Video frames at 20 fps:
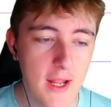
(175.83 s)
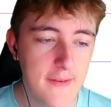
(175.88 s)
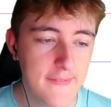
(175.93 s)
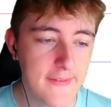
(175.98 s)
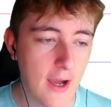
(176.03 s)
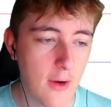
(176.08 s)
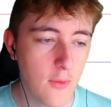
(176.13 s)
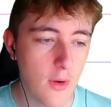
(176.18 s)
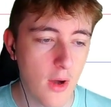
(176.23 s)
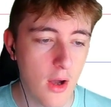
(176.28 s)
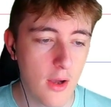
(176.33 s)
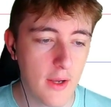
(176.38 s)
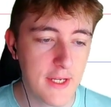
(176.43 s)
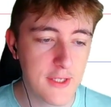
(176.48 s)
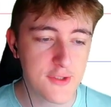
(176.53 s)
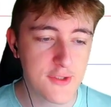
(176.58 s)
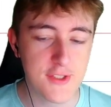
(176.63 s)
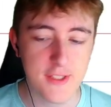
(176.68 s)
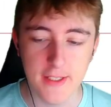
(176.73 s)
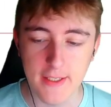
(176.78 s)
Now,
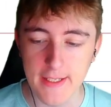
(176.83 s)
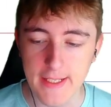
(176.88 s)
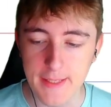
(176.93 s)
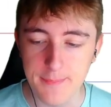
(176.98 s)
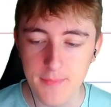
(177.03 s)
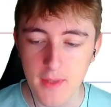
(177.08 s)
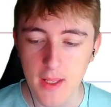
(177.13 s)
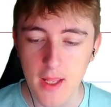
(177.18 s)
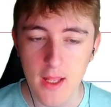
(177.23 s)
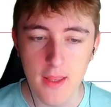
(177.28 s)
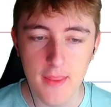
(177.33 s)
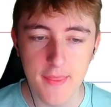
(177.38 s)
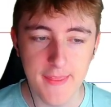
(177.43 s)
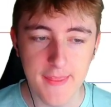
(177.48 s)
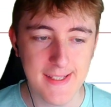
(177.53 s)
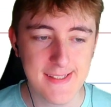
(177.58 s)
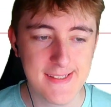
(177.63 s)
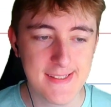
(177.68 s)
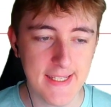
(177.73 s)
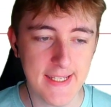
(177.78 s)
interestingly,
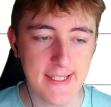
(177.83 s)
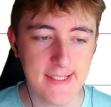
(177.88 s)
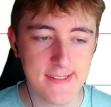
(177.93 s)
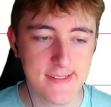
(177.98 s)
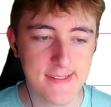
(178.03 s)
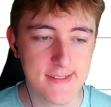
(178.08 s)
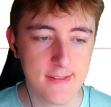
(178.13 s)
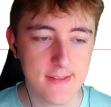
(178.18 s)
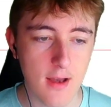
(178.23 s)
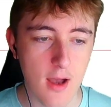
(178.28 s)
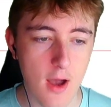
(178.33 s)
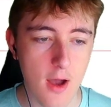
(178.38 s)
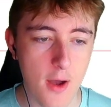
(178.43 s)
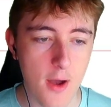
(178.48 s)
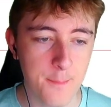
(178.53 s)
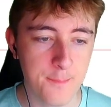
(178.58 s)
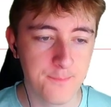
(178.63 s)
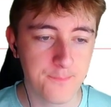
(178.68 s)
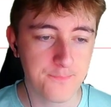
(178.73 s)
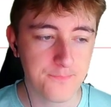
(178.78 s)
this is
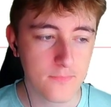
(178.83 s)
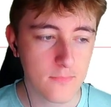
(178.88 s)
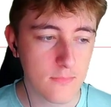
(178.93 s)
obviously